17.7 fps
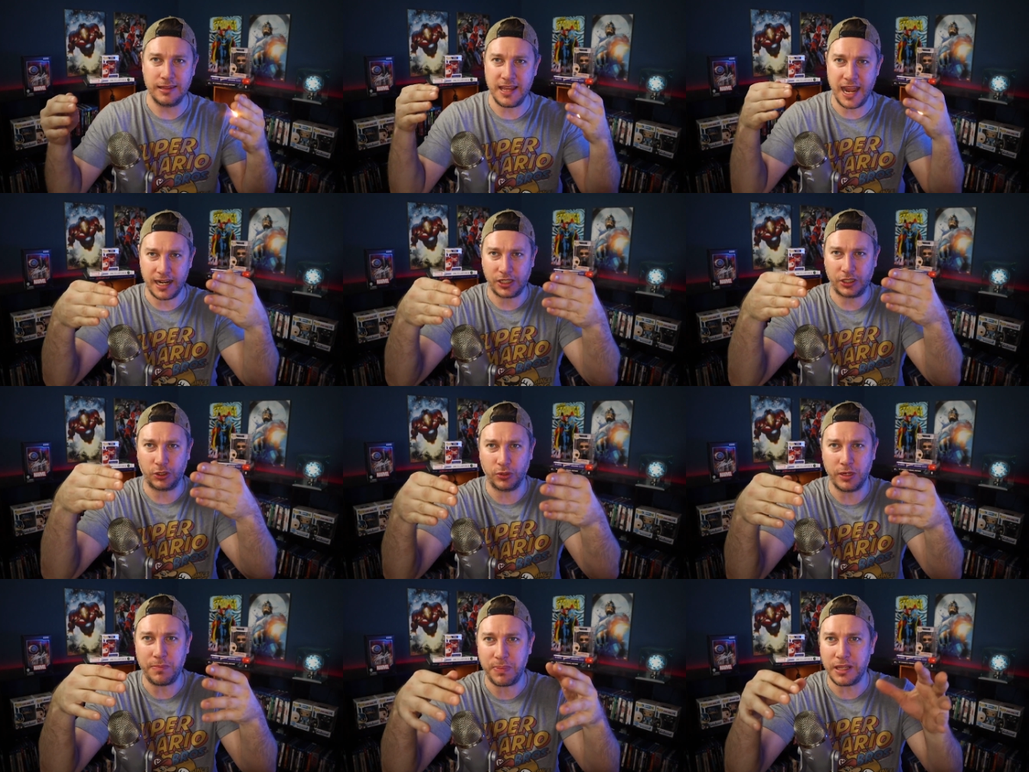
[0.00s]
That
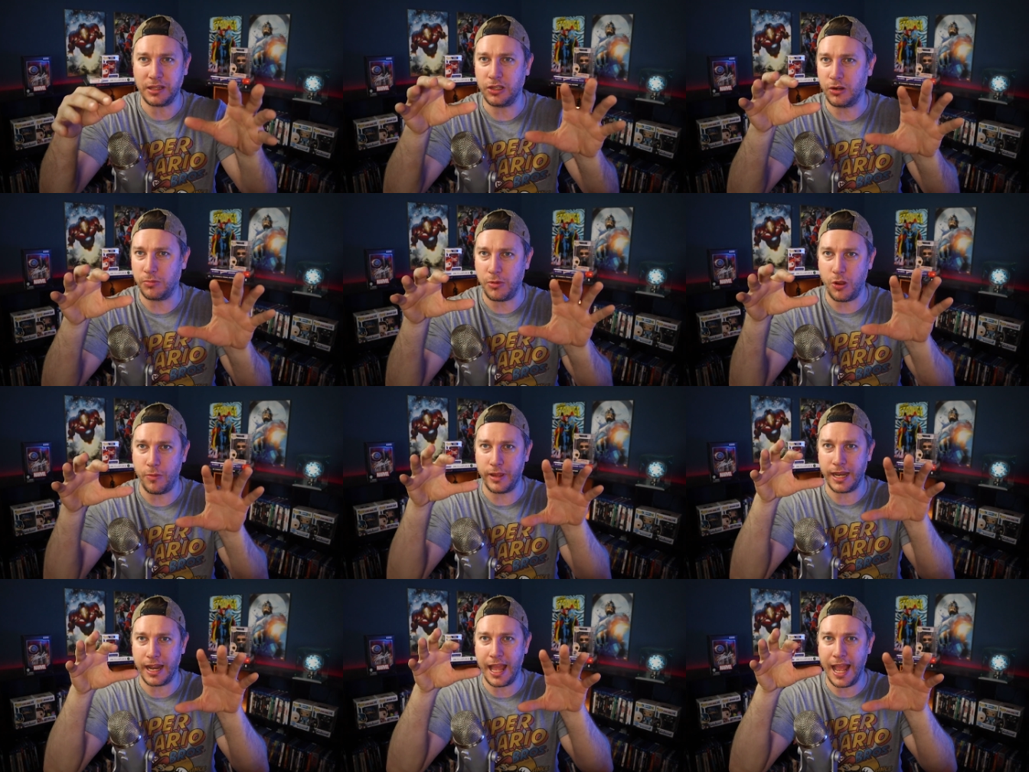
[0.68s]
creepy little
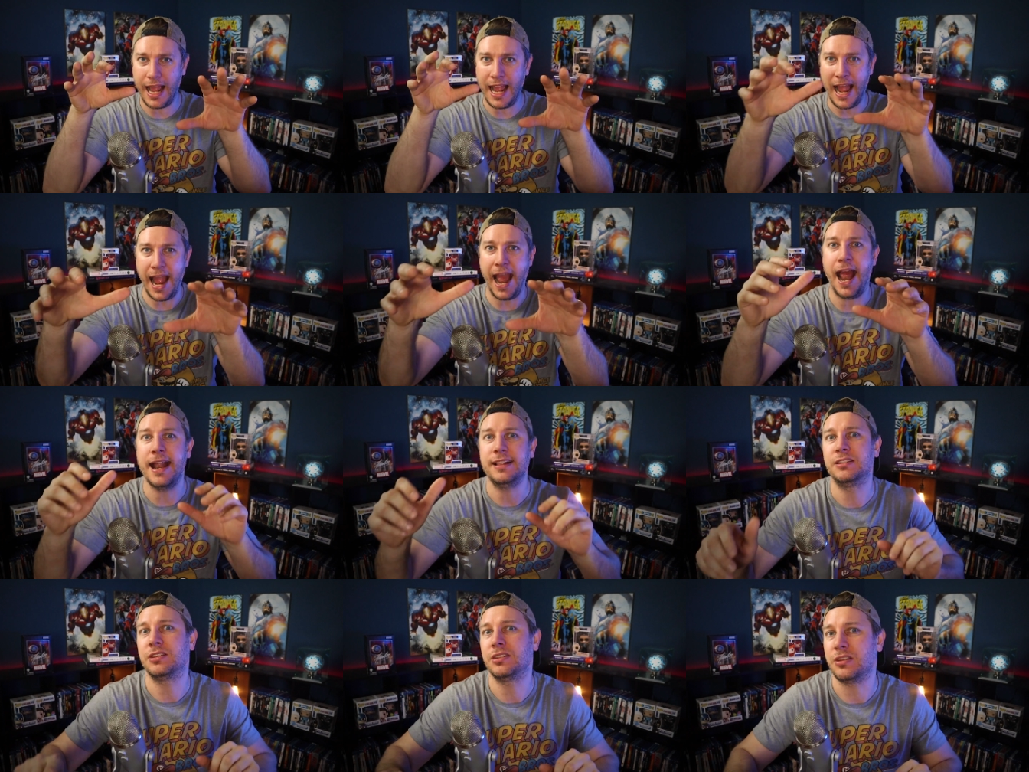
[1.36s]
moment
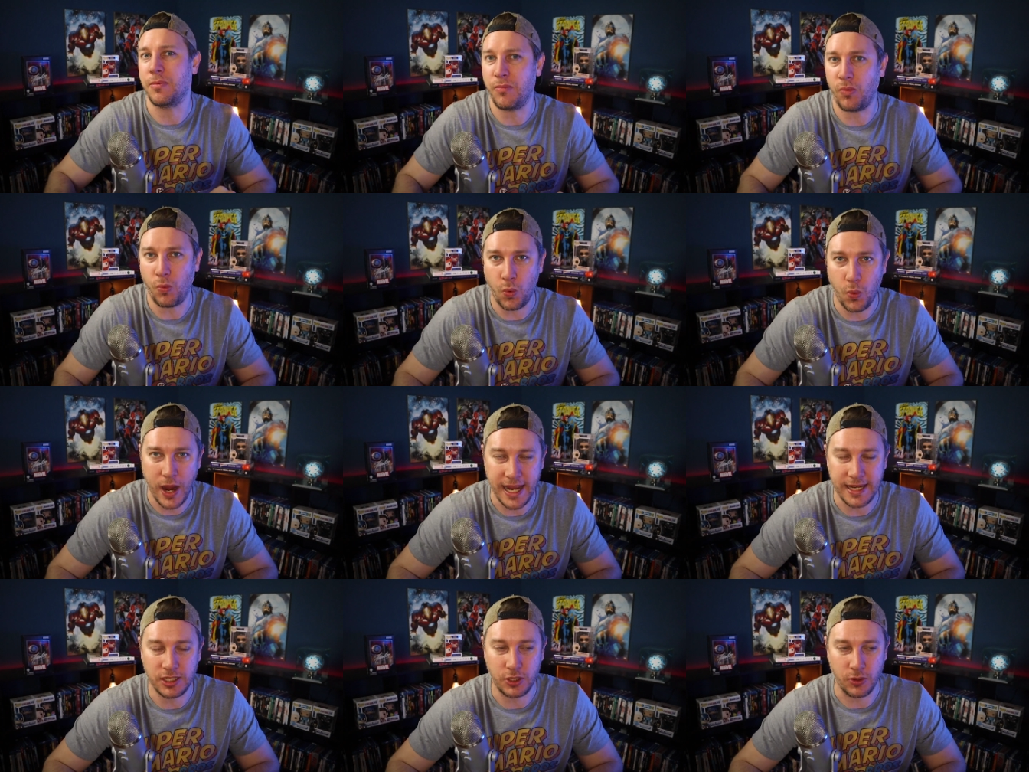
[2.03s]
had some
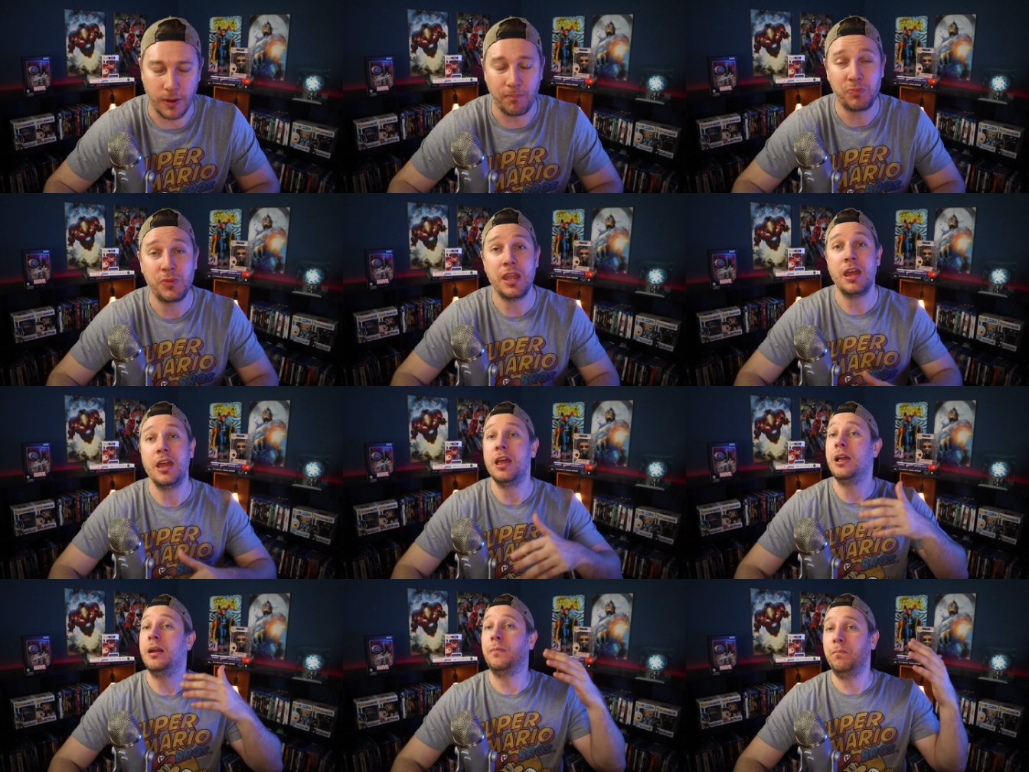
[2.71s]
weight to it.
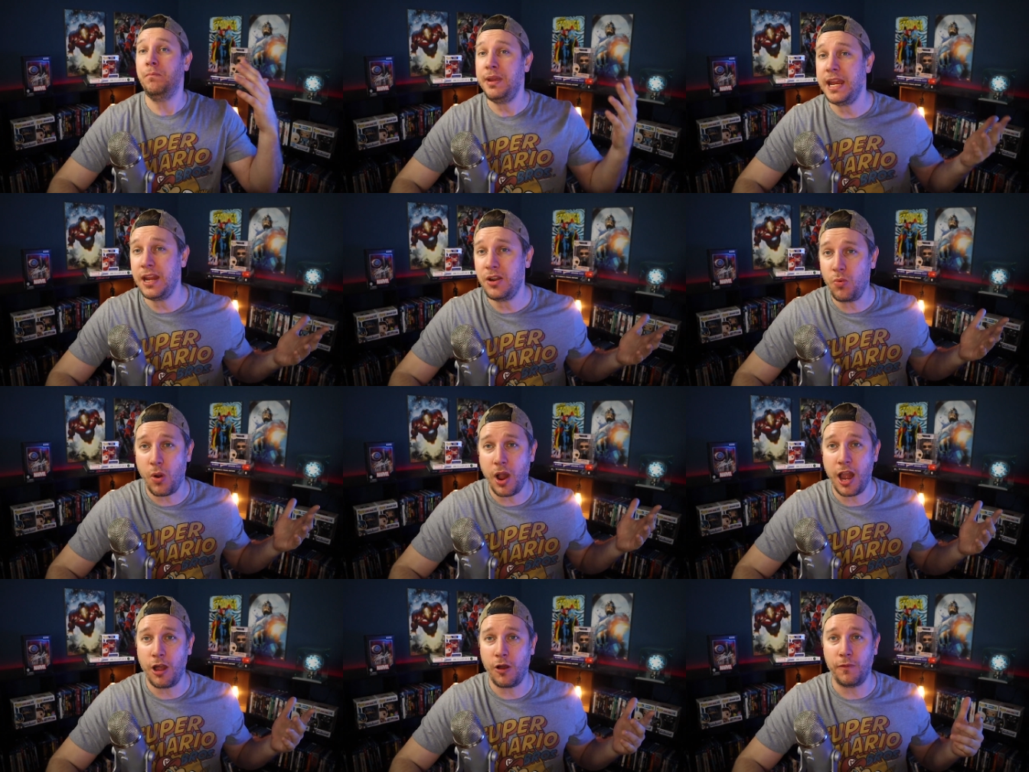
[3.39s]

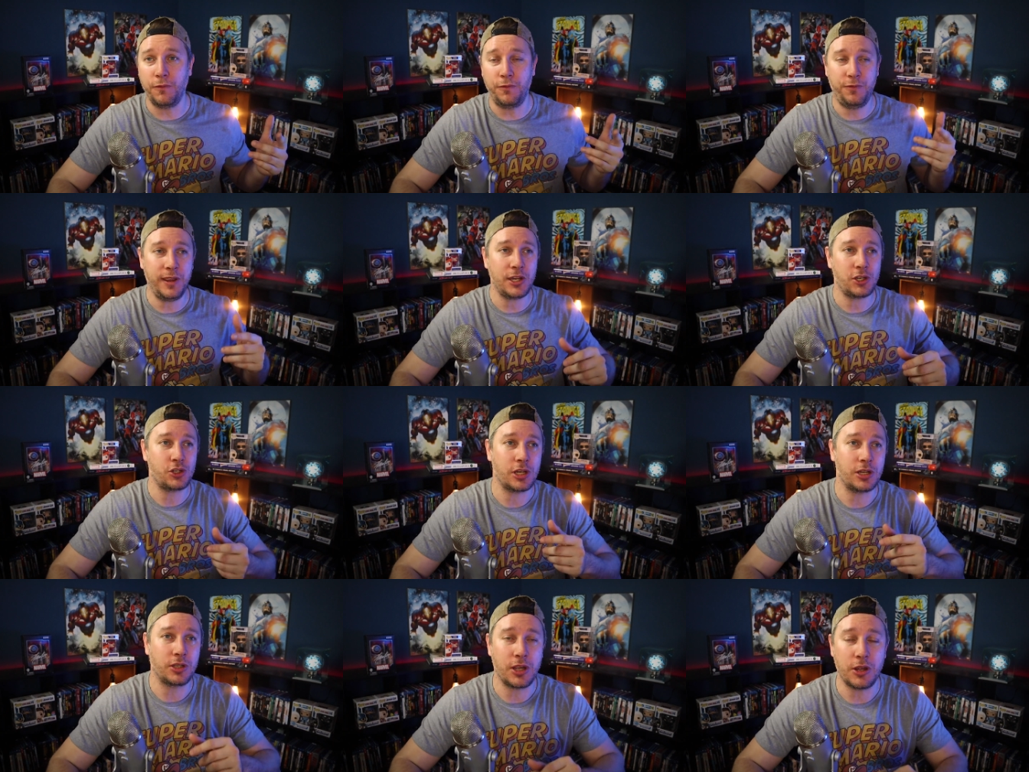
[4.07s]
Meanwhile,
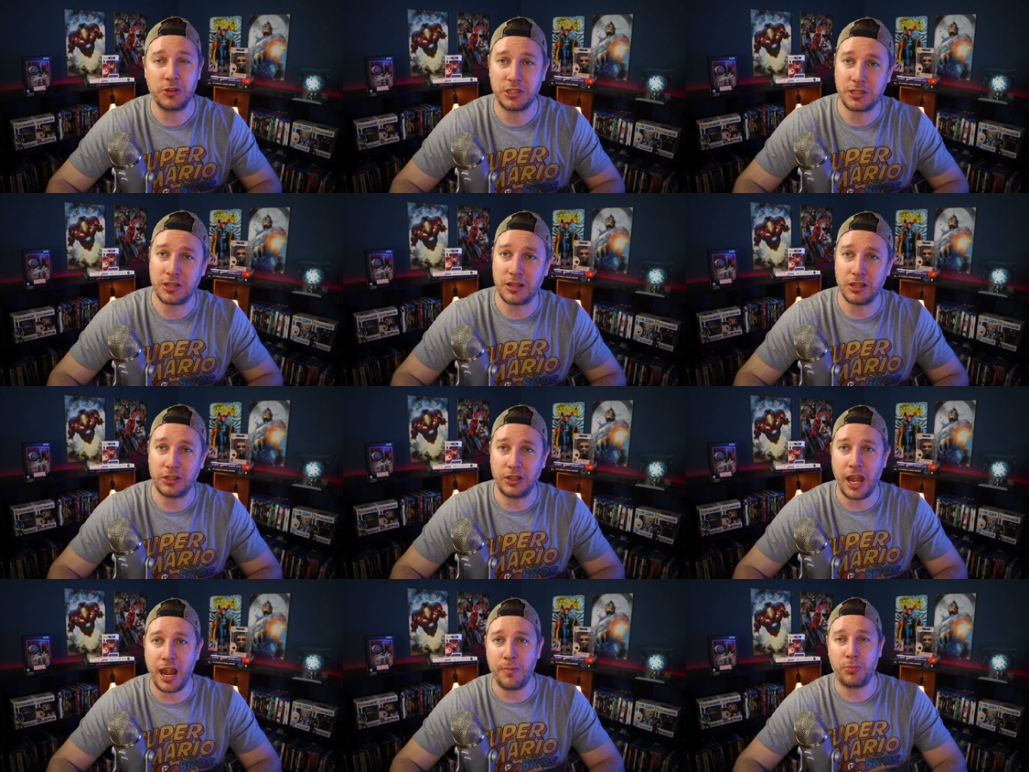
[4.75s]
Vision goes to
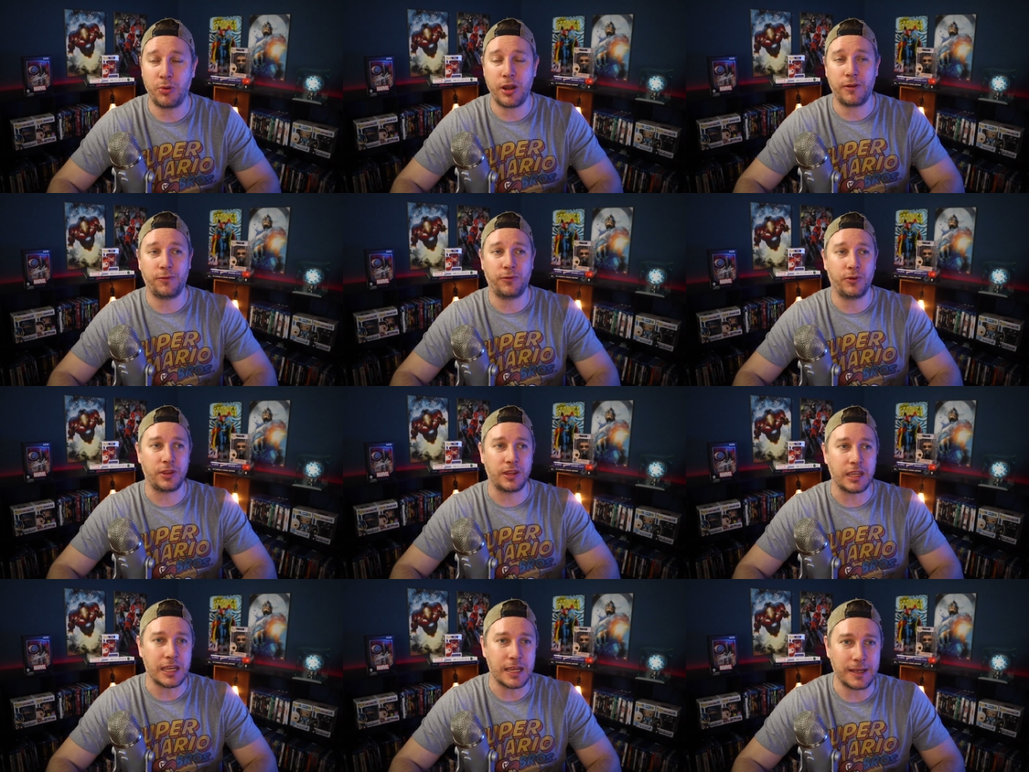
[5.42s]
the library
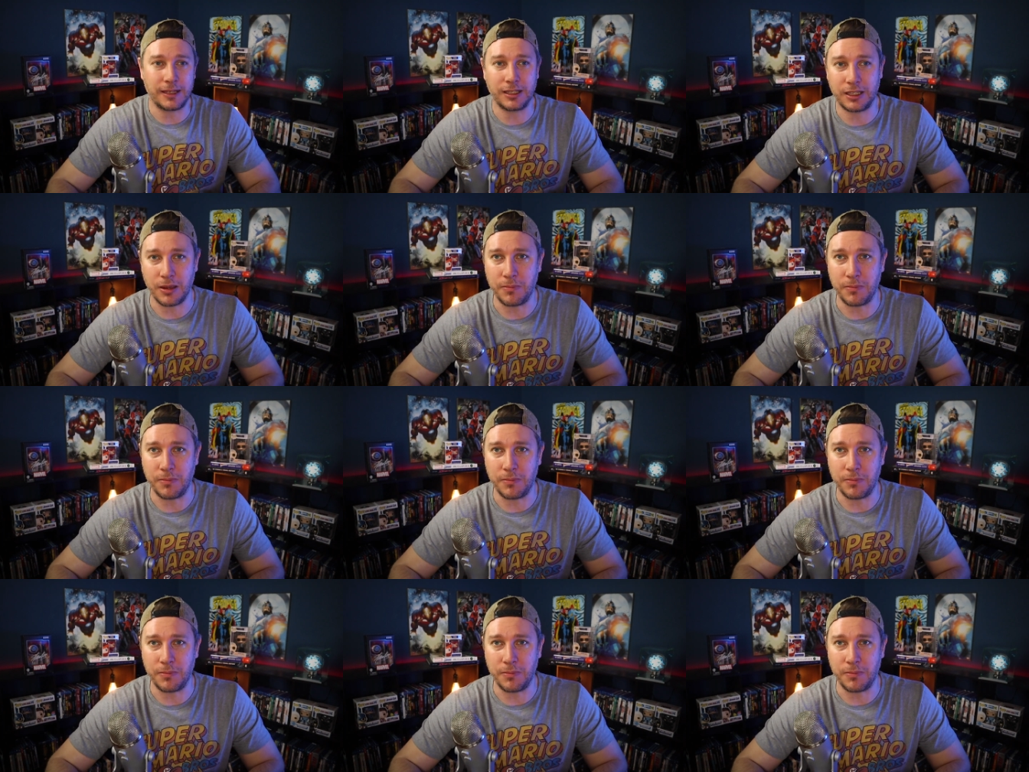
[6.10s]
for the